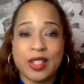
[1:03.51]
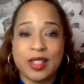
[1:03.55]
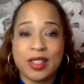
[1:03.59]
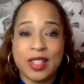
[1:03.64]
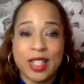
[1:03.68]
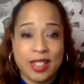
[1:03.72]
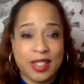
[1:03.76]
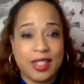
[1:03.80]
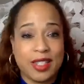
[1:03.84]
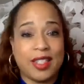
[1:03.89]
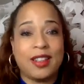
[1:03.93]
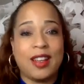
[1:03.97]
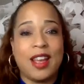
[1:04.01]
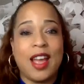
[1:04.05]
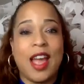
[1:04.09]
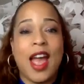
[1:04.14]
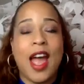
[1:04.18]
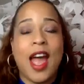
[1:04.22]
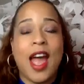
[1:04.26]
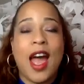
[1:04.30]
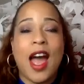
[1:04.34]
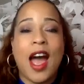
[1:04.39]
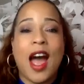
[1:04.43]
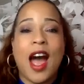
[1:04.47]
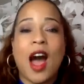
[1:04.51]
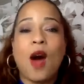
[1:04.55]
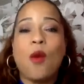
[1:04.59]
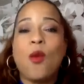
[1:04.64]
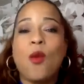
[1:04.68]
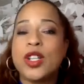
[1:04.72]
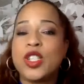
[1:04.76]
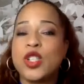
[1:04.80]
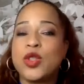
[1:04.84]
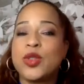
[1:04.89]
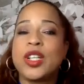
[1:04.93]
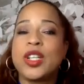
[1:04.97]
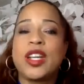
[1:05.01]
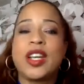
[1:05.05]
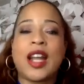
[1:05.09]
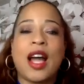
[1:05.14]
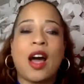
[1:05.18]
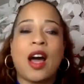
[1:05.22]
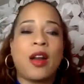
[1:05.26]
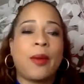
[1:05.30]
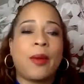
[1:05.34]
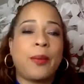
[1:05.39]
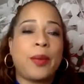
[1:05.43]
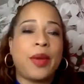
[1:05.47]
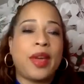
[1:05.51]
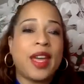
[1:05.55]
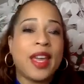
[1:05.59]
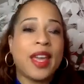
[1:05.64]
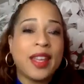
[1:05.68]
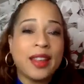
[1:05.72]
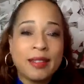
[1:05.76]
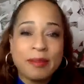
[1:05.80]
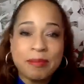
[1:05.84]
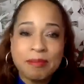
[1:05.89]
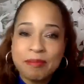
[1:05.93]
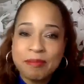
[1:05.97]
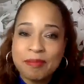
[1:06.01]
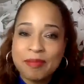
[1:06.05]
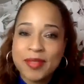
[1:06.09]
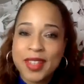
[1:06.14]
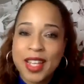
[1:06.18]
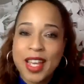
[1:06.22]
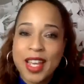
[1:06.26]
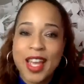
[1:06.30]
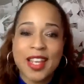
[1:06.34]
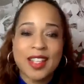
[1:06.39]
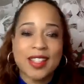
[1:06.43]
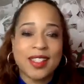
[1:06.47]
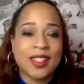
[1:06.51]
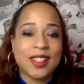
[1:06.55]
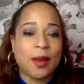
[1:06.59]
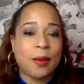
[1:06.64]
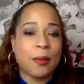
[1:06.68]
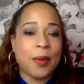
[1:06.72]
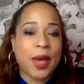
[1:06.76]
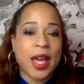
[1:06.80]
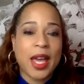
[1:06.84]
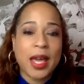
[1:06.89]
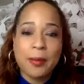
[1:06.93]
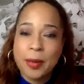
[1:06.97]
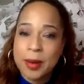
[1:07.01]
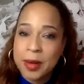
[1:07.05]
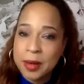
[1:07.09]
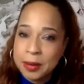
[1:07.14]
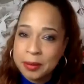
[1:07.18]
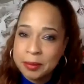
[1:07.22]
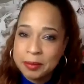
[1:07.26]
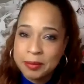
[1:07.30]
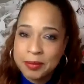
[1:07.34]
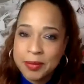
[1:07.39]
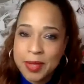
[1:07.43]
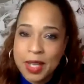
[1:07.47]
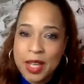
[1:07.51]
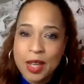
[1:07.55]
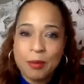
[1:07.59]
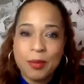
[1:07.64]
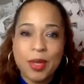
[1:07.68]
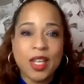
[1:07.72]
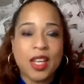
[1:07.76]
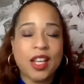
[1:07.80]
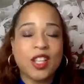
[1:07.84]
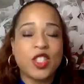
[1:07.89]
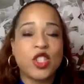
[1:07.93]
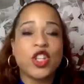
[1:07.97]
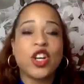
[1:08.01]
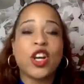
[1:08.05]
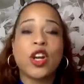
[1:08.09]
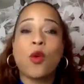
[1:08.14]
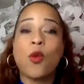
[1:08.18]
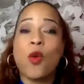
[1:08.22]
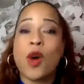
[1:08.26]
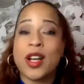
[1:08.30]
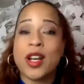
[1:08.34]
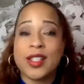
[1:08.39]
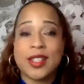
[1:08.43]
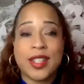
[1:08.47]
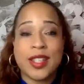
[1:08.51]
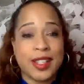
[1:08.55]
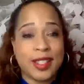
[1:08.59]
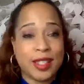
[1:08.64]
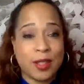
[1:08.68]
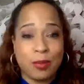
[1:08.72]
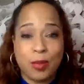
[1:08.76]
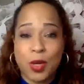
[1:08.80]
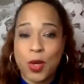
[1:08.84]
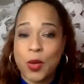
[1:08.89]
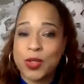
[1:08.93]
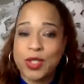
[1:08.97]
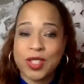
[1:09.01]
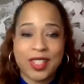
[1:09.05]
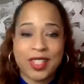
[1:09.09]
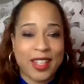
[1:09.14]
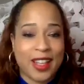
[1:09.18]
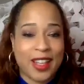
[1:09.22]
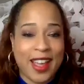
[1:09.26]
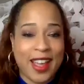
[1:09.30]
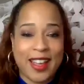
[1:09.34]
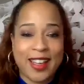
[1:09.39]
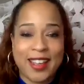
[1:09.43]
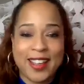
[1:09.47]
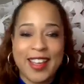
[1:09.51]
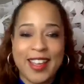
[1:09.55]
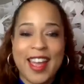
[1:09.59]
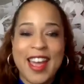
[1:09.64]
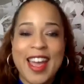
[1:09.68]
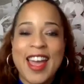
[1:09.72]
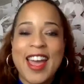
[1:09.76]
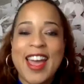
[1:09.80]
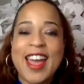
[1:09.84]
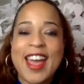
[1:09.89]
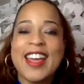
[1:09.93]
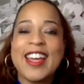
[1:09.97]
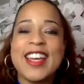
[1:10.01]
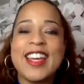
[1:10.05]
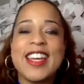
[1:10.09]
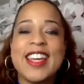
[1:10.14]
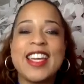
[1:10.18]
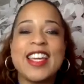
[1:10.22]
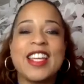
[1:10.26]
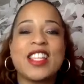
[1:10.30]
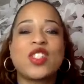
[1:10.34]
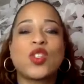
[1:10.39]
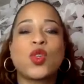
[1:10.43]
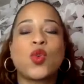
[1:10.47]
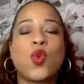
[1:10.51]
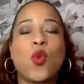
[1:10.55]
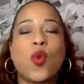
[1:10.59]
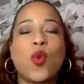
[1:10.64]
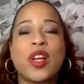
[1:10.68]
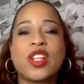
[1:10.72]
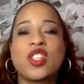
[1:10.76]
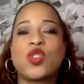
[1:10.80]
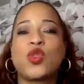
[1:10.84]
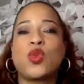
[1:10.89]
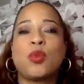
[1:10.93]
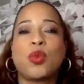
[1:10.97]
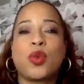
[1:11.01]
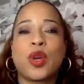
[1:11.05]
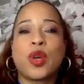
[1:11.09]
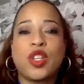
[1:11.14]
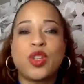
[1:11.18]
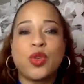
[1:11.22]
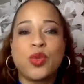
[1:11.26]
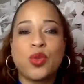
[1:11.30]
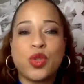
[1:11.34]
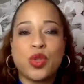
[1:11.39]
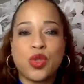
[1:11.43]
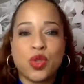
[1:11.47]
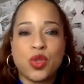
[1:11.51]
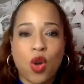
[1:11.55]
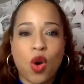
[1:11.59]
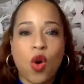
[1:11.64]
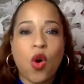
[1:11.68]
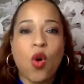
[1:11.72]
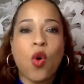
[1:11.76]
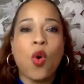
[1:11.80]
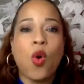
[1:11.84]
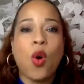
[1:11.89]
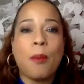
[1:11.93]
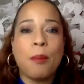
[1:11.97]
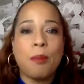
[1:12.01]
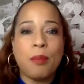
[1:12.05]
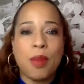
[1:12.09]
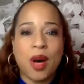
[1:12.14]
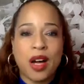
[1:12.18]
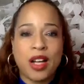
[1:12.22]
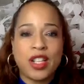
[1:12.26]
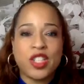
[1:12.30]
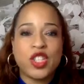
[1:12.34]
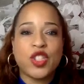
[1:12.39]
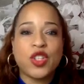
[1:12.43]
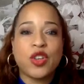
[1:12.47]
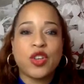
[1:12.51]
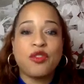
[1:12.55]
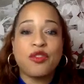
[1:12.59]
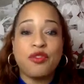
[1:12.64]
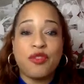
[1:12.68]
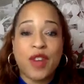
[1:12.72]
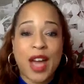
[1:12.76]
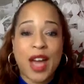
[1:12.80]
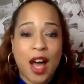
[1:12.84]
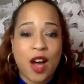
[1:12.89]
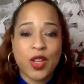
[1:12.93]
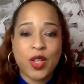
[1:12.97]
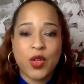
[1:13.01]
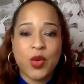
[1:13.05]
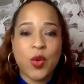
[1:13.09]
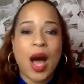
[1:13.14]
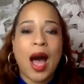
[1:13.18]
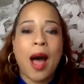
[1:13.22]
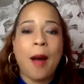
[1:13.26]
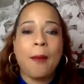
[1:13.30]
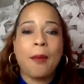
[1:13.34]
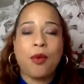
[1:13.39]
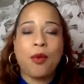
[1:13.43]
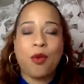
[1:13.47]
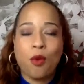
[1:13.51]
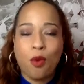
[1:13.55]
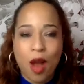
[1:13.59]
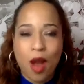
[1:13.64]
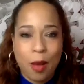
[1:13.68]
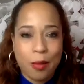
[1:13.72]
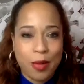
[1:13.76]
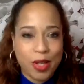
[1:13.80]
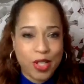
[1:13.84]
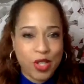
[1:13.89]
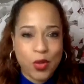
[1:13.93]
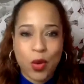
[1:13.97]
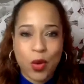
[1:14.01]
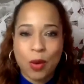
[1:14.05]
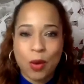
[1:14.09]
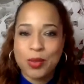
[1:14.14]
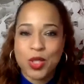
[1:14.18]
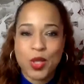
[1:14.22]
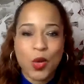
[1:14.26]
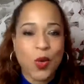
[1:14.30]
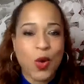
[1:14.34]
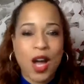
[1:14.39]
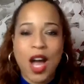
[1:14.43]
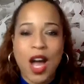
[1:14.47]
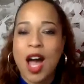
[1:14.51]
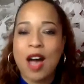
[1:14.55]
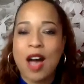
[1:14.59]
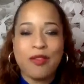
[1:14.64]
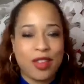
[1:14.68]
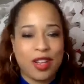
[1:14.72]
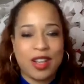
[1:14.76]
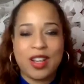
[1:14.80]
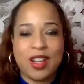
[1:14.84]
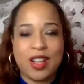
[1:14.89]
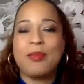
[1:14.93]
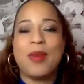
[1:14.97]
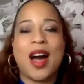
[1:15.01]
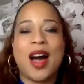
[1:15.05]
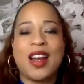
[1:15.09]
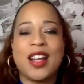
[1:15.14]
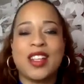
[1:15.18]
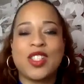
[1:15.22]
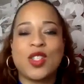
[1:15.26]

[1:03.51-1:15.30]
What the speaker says: Listen, I want you to get out a pen and some paper because you're going to want to take some notes today. He is going to bring you so much value. I promise you. I'm so confident about it.